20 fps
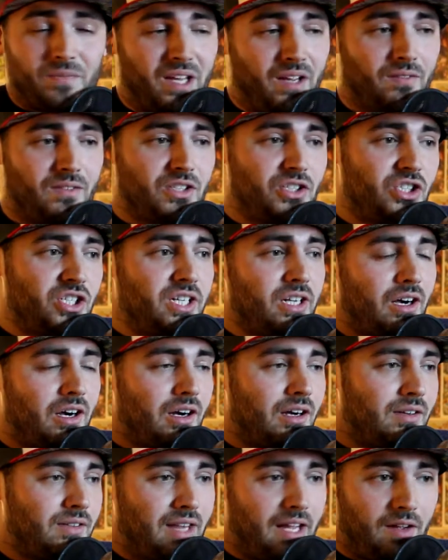They have the
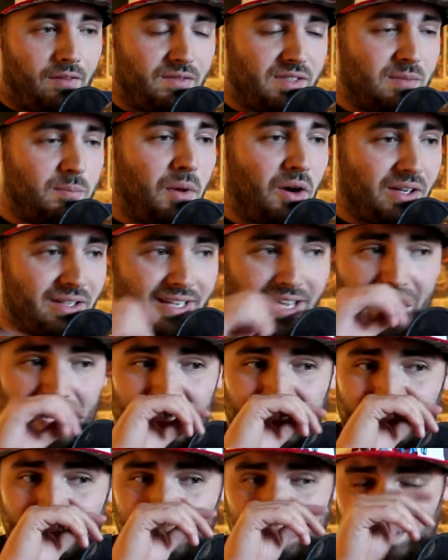Shi'ar, they have
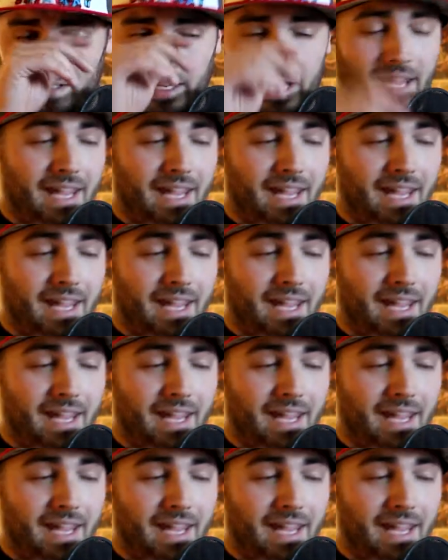Spartax,